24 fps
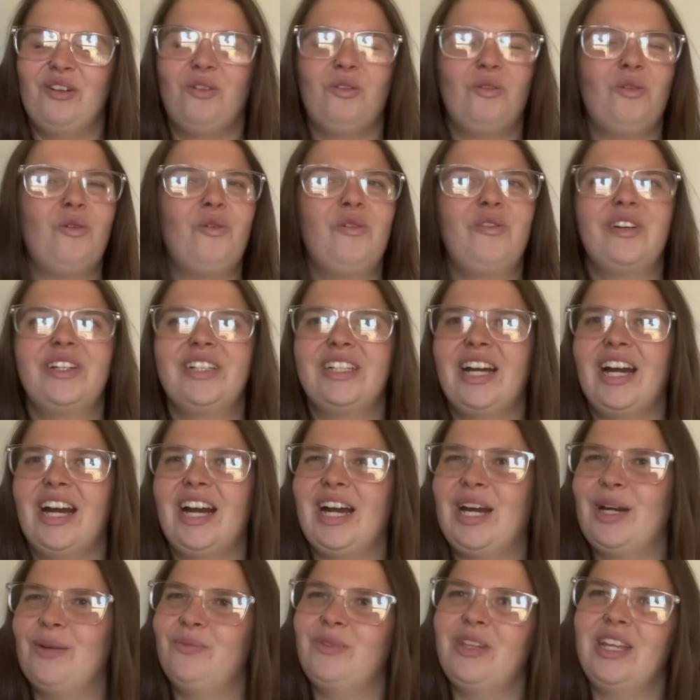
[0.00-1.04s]
Over
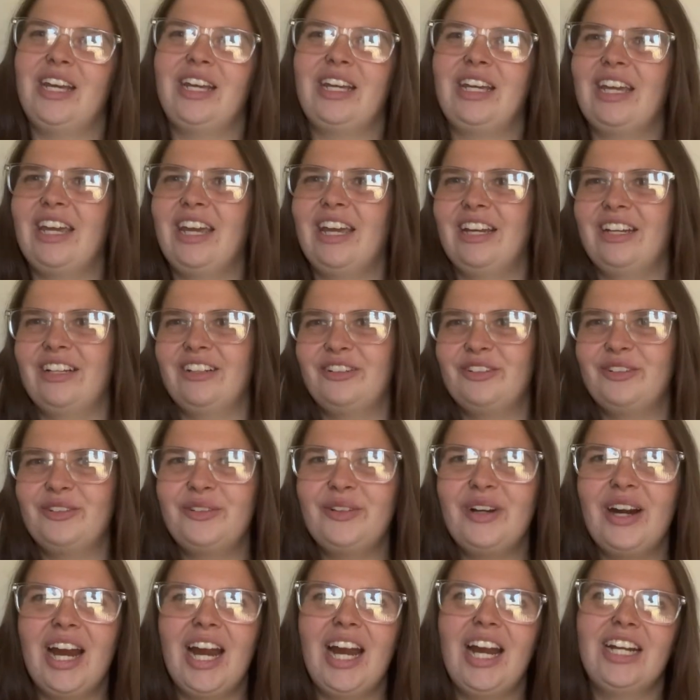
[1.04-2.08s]
time, they get
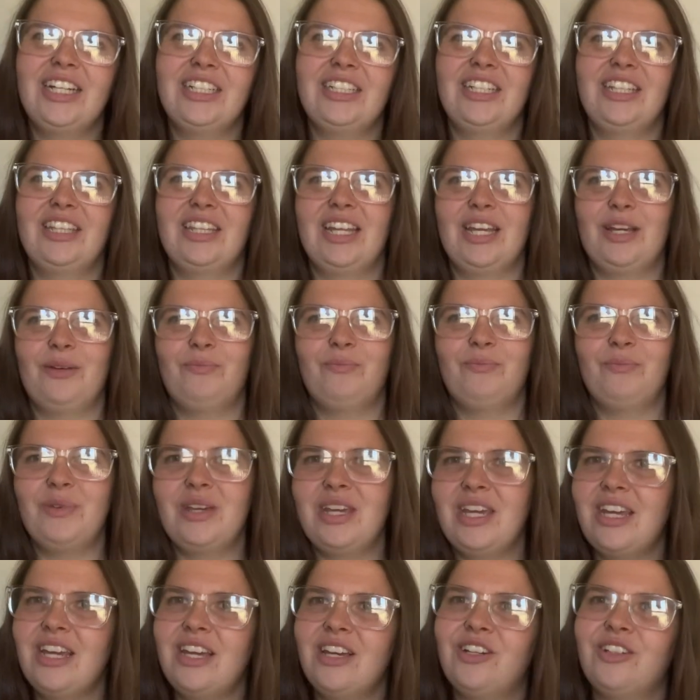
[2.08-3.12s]
cracked, they
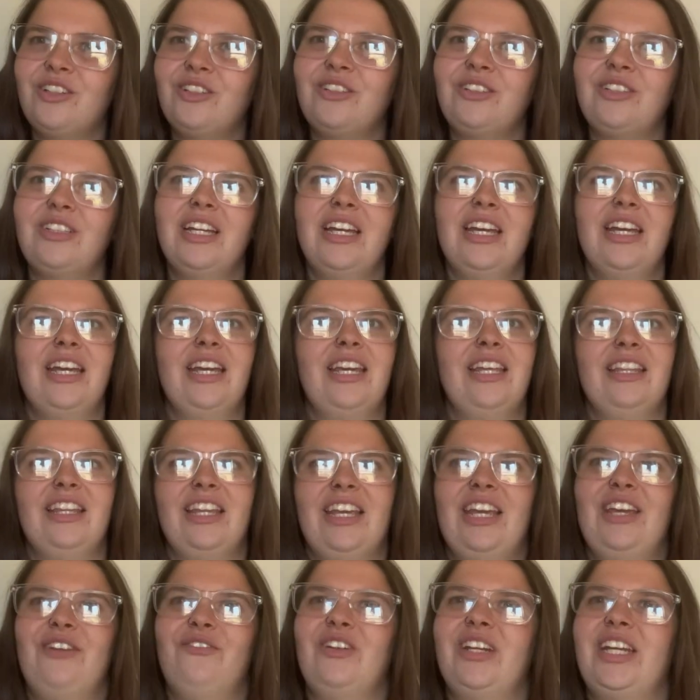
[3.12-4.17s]
peel, they
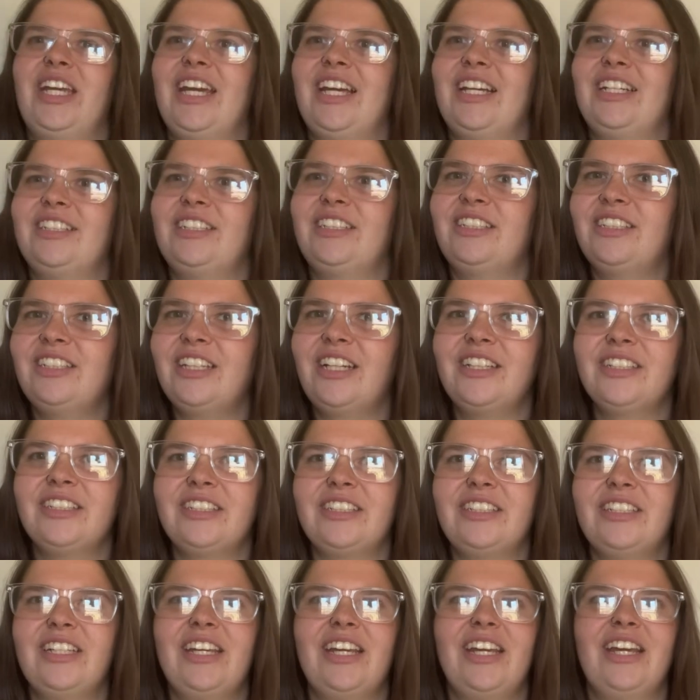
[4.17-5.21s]
even get
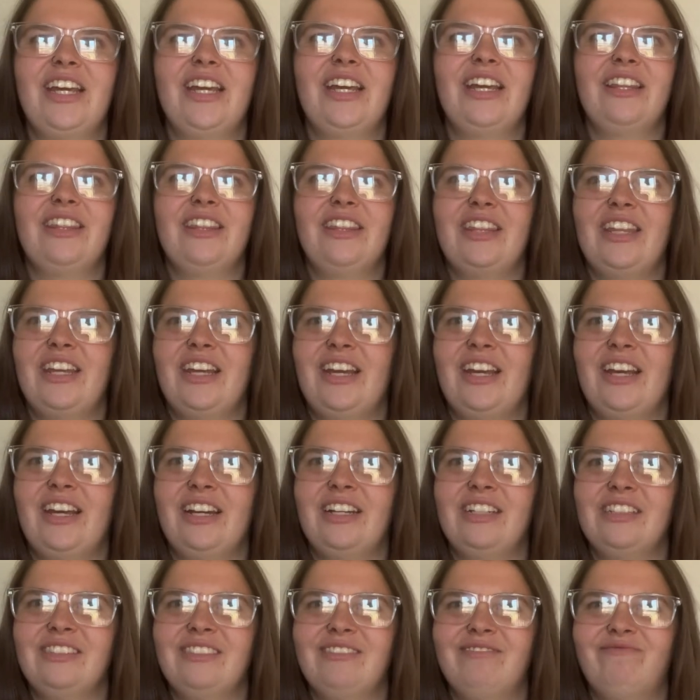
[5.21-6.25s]
dusty,
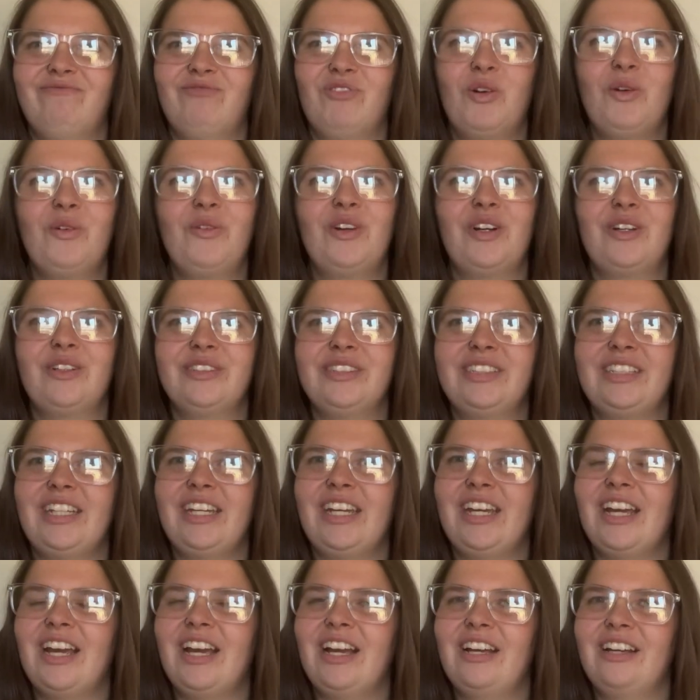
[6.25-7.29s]
they overall
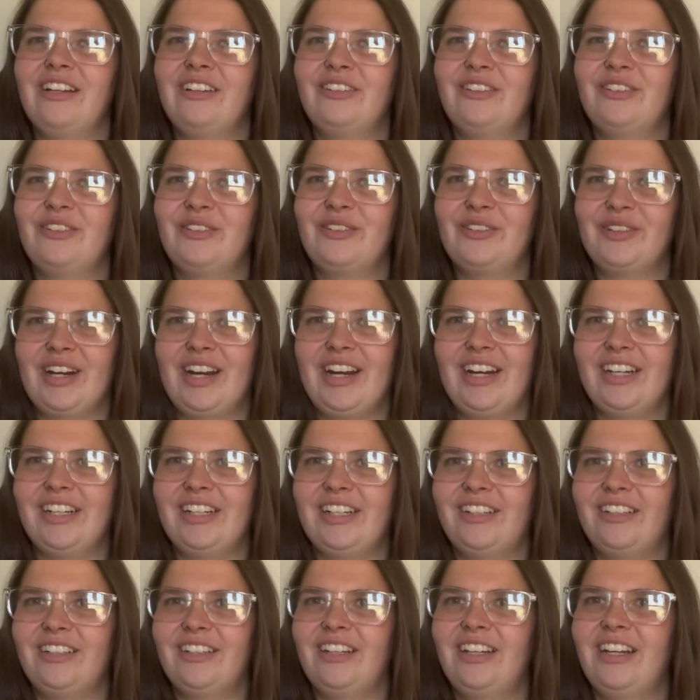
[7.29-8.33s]

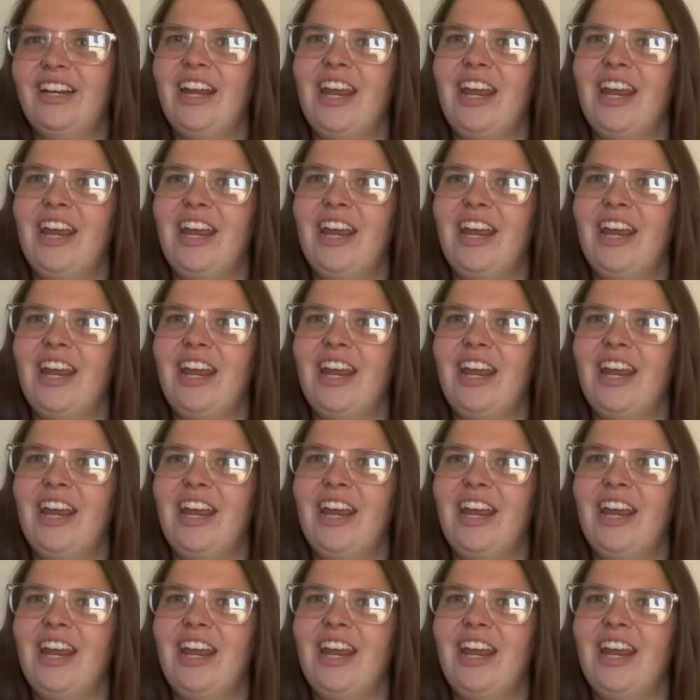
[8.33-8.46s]
degrade.